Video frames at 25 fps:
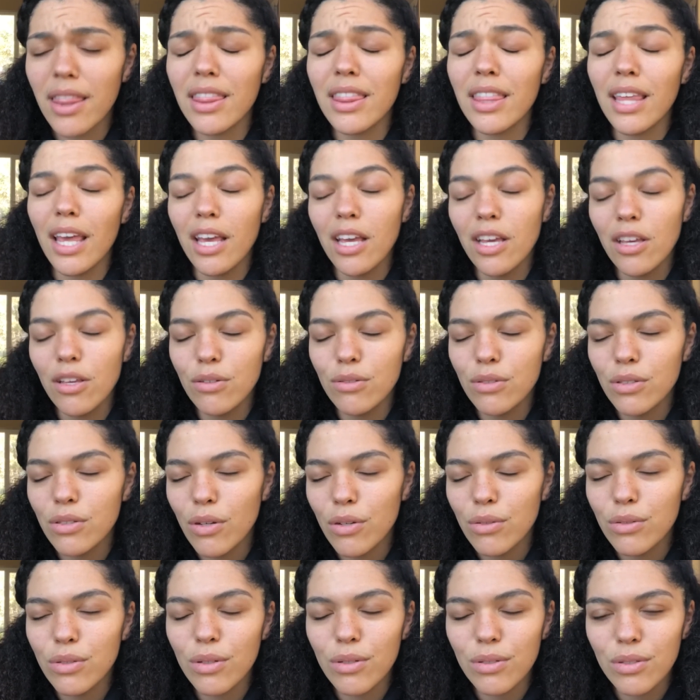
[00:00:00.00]
Thank you
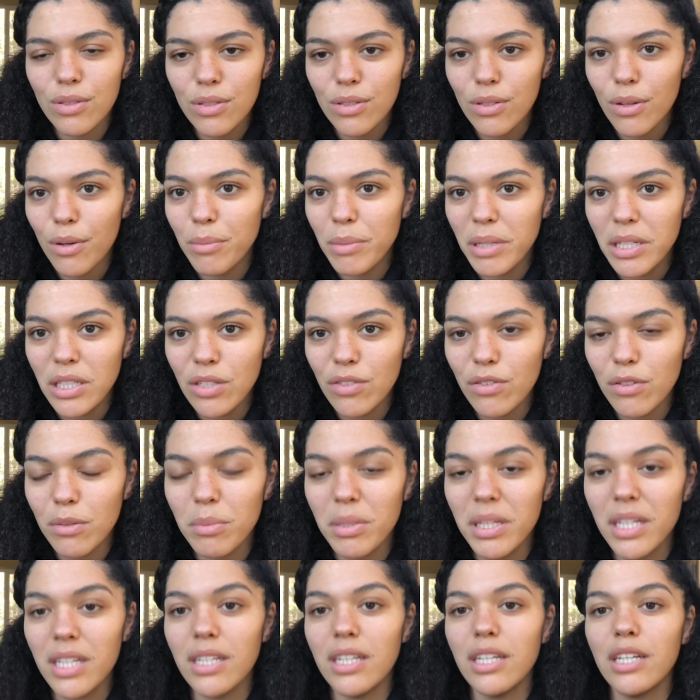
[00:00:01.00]
so, so, so much for
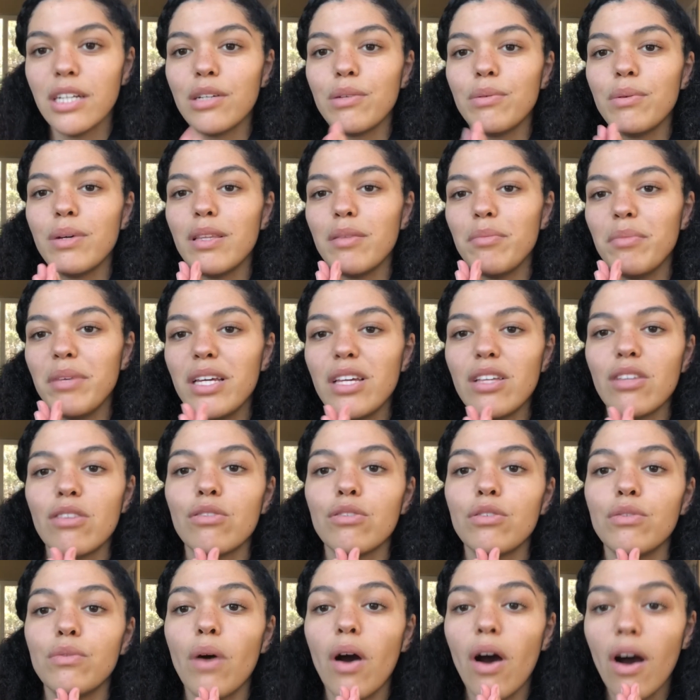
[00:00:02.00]
being here with me
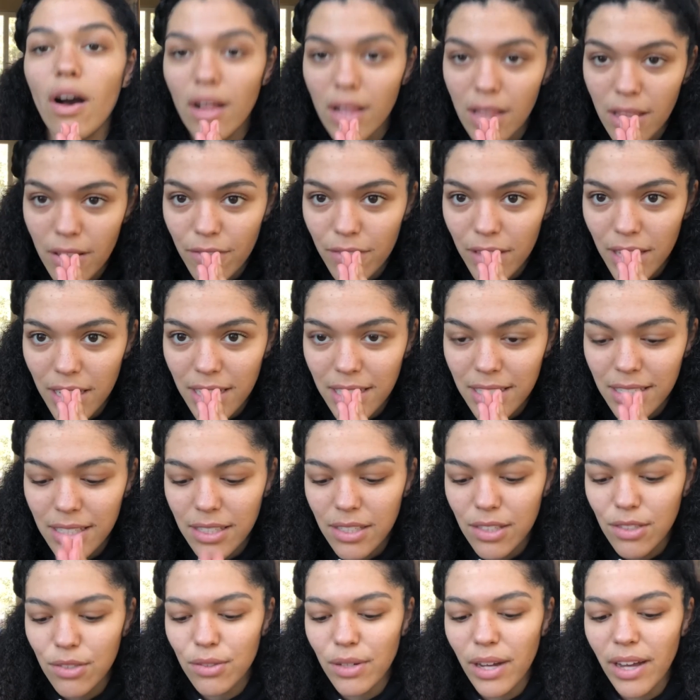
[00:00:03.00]
through all of this,
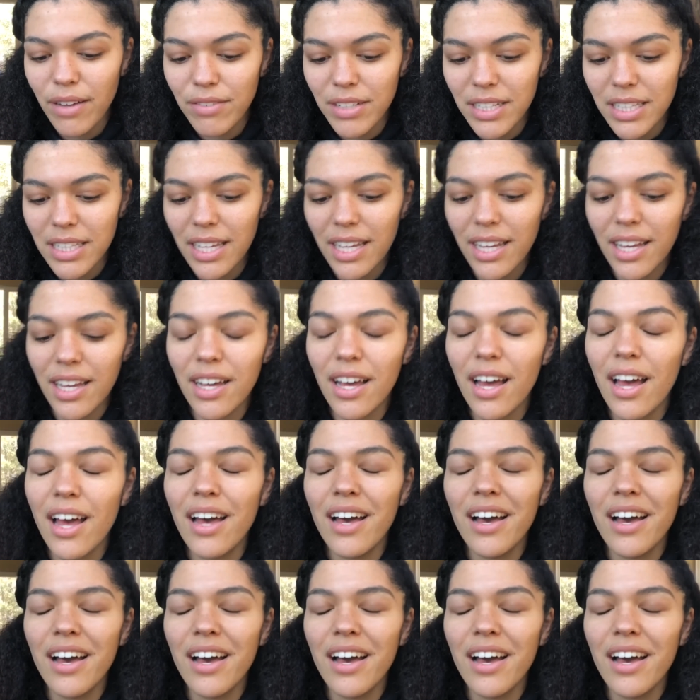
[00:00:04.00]
through everything.